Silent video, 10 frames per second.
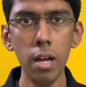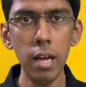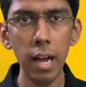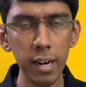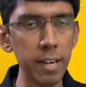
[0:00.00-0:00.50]

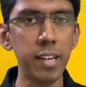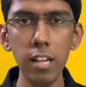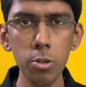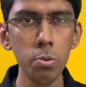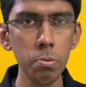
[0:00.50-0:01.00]
And I tell
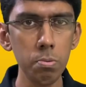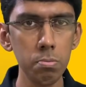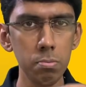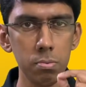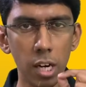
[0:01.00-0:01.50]
you,
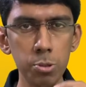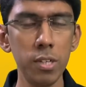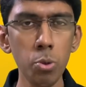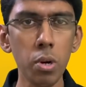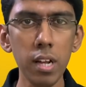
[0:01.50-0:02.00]
that's when
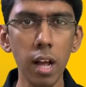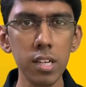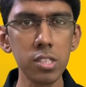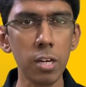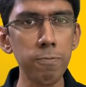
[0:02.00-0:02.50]
you
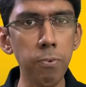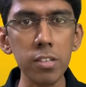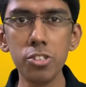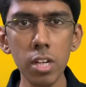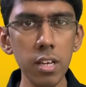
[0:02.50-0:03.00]
realize that
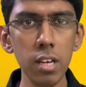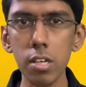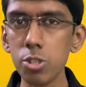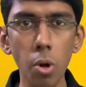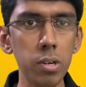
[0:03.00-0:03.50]
fudgeling
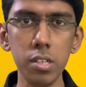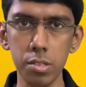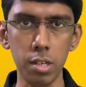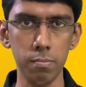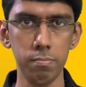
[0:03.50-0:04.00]
is not
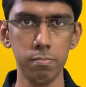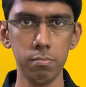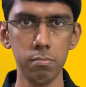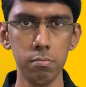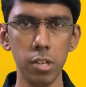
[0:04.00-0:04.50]
easy.
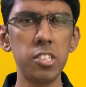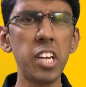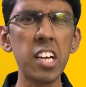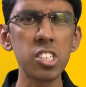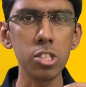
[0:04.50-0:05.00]
It
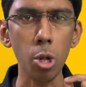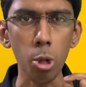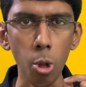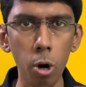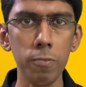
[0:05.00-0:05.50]
takes a
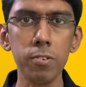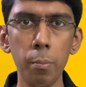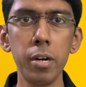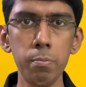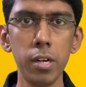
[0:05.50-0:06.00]
lot of
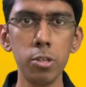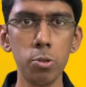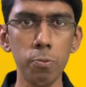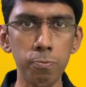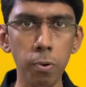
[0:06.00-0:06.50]
commitment
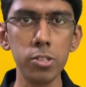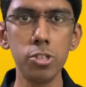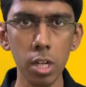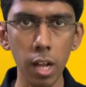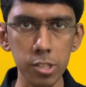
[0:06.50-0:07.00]
to
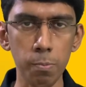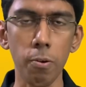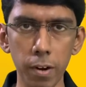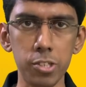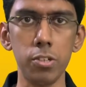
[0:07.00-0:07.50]
fudgel as a
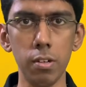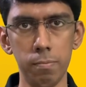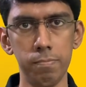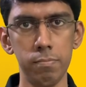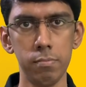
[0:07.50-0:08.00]
professional.
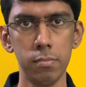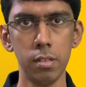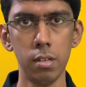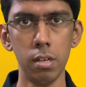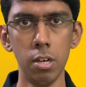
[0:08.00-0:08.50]

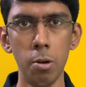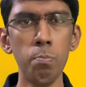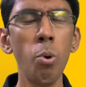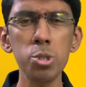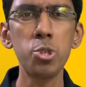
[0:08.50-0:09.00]

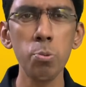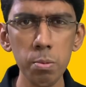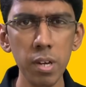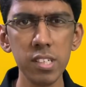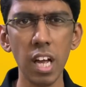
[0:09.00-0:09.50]
Most human
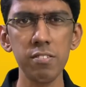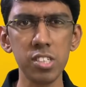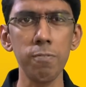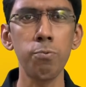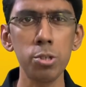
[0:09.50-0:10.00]
beings have this
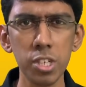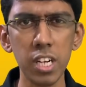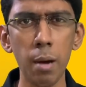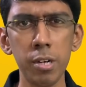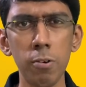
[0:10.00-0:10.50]
unfortunate
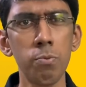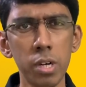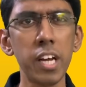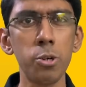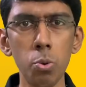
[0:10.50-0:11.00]
habit of
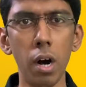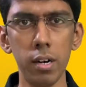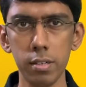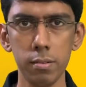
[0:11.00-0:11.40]
working too hard.